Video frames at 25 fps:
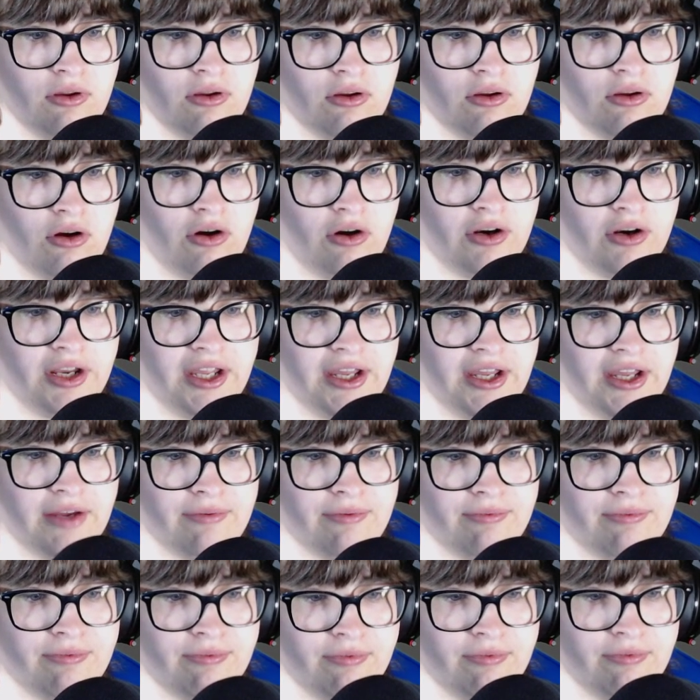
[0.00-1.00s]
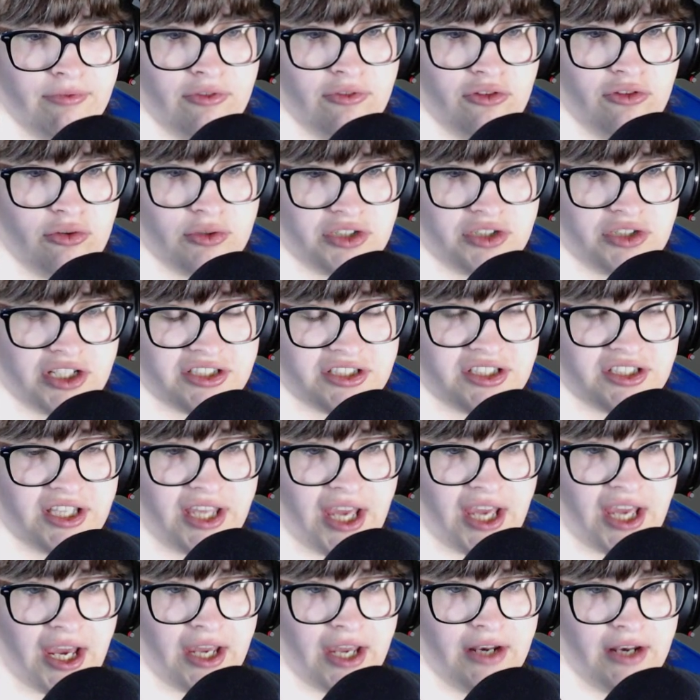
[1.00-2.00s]
on here to adjust the
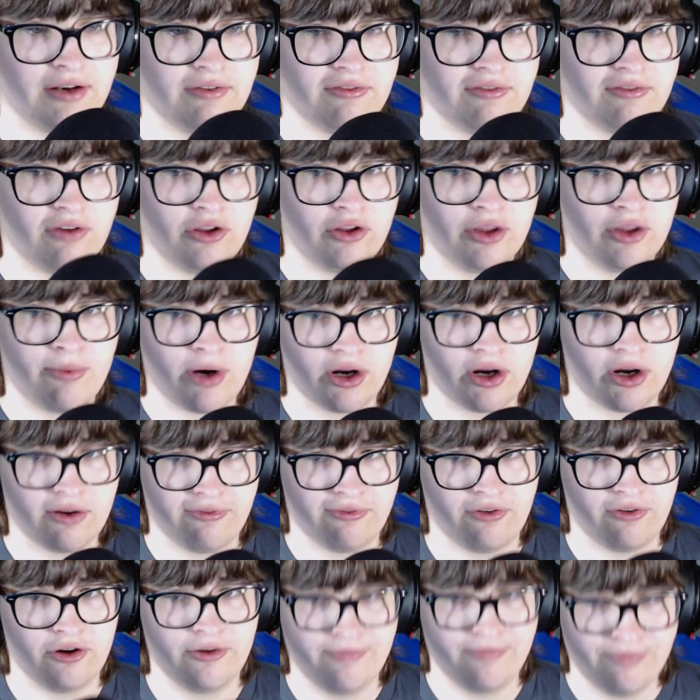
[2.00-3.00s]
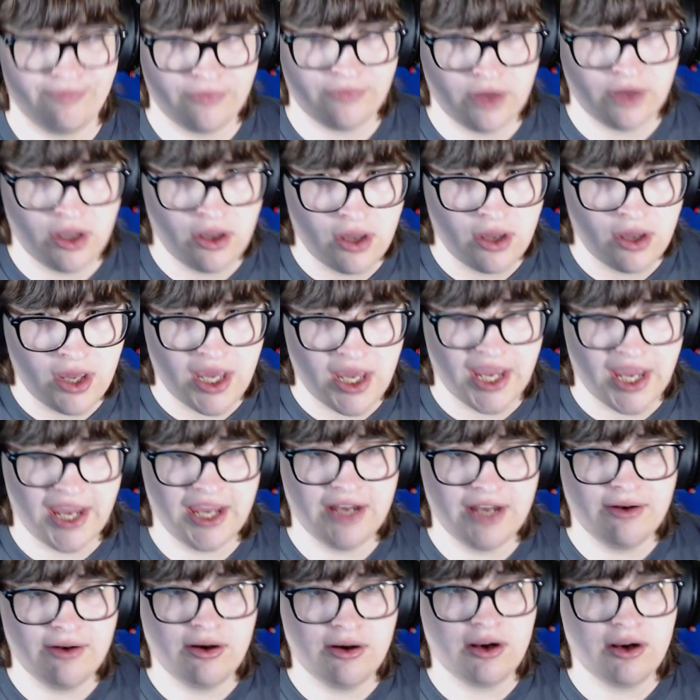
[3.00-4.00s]
gain on the microphone.
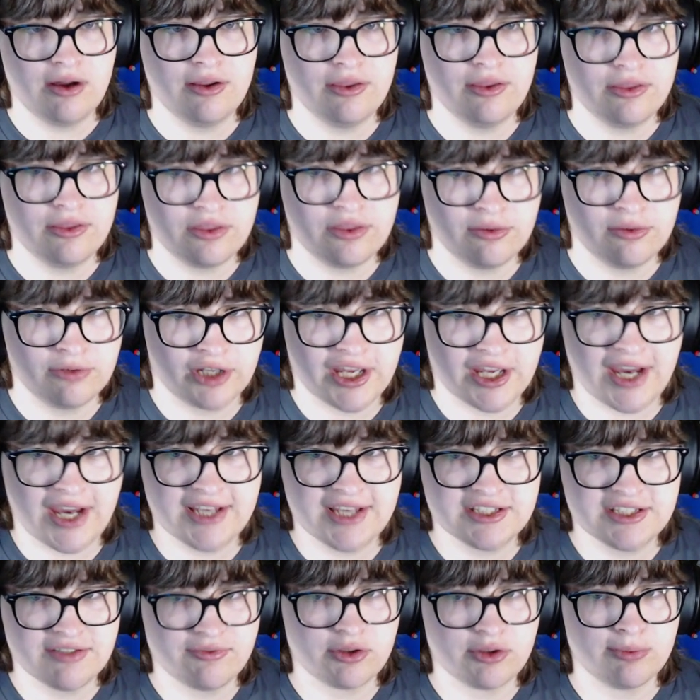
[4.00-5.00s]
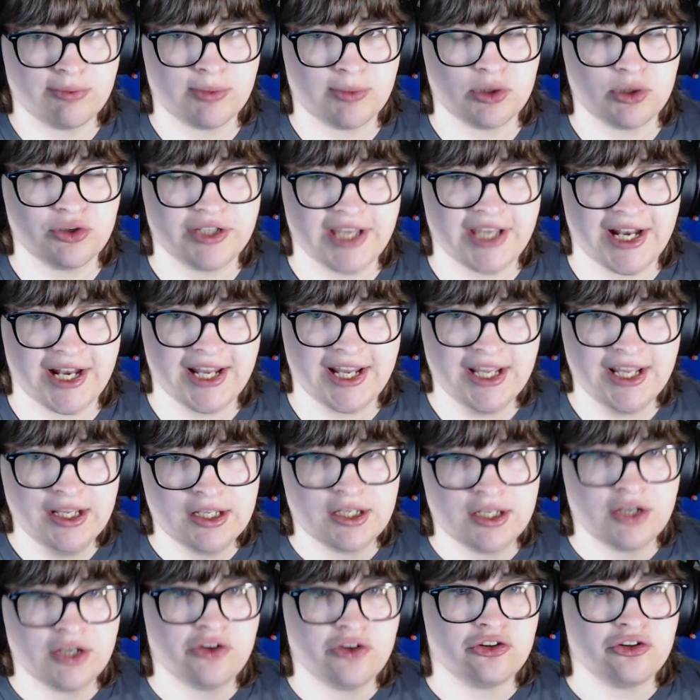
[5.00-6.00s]
In the case of the Blue Yeti,
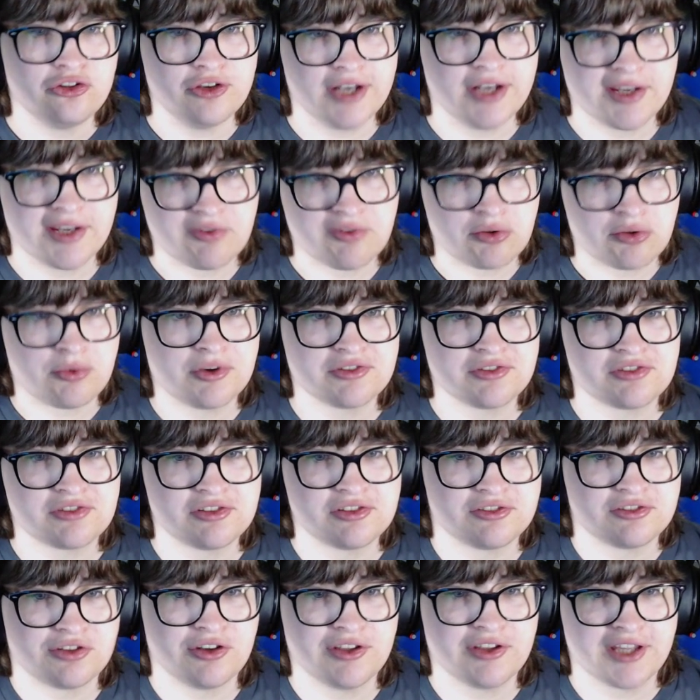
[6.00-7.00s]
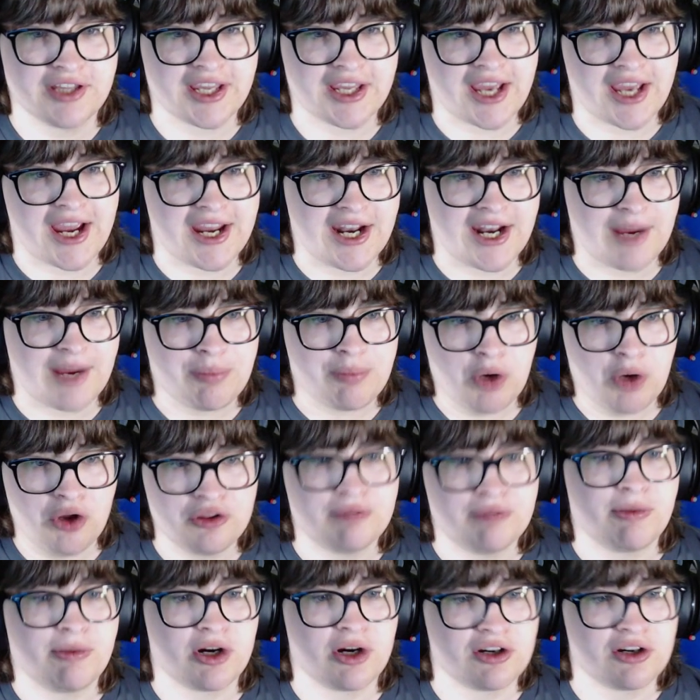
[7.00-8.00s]
you never want to turn the gain up on
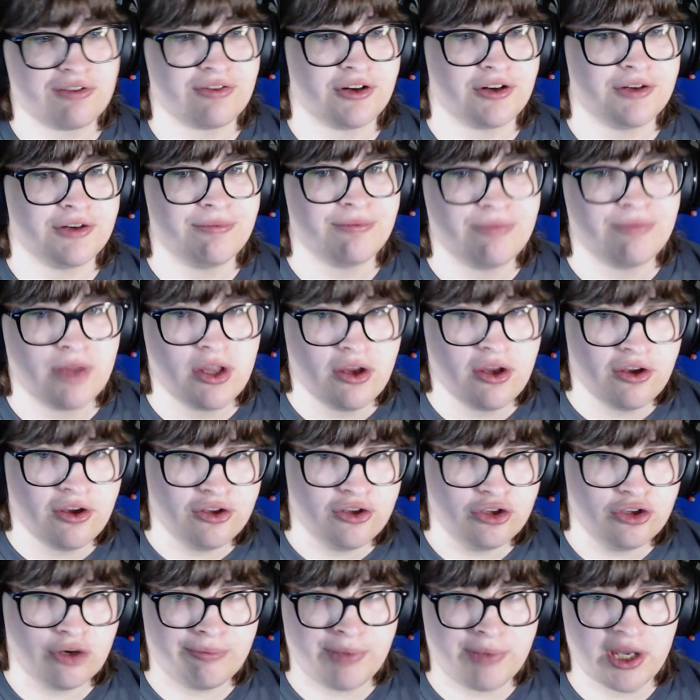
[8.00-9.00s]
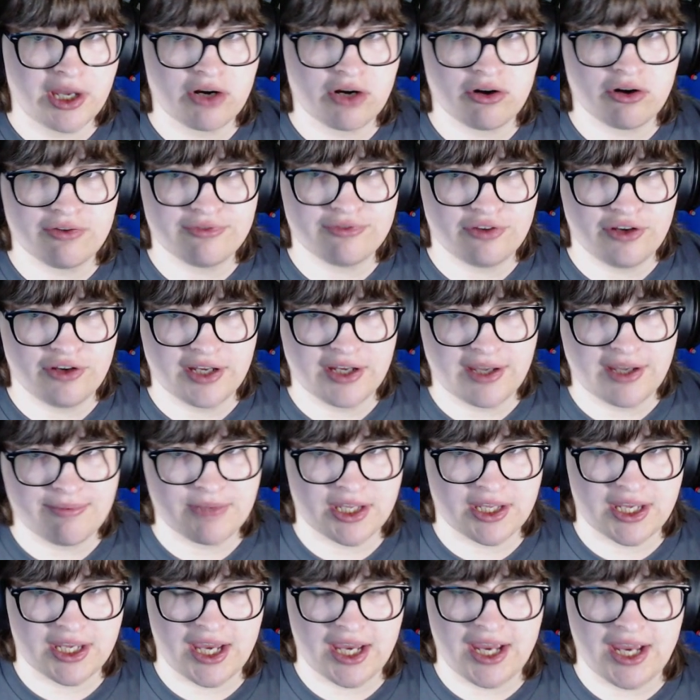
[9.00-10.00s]
the microphone. You're better off turning up the
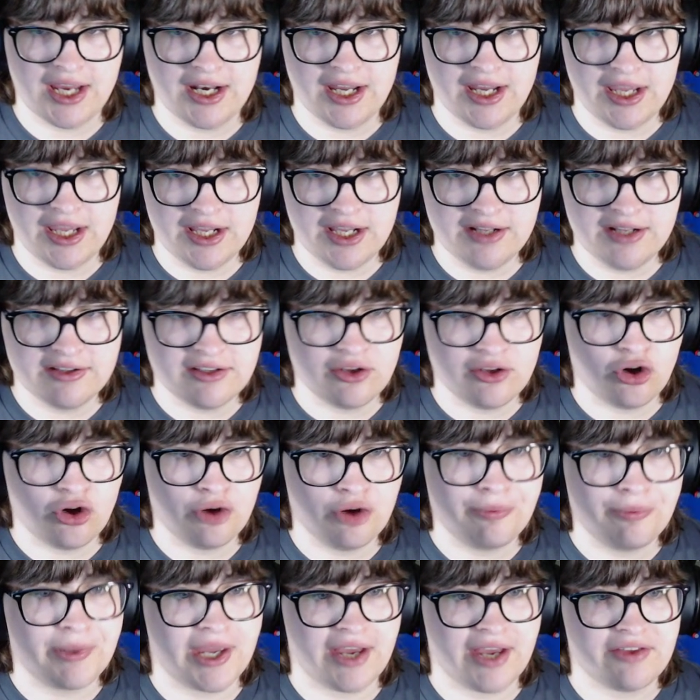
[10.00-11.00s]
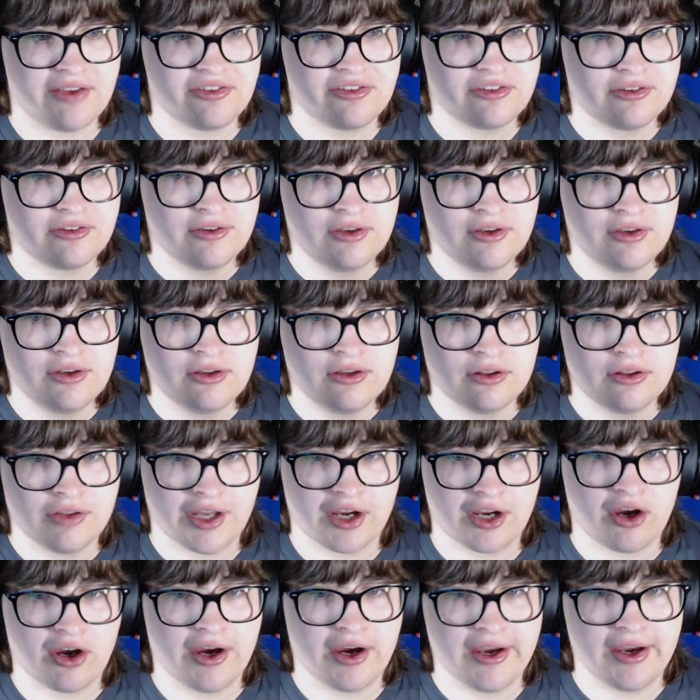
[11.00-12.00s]
gain in OBS,
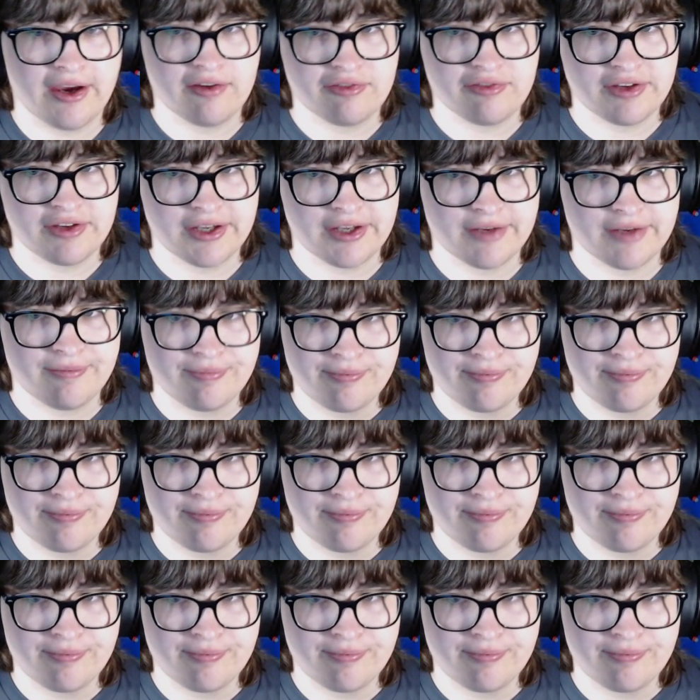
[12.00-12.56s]
like I have here.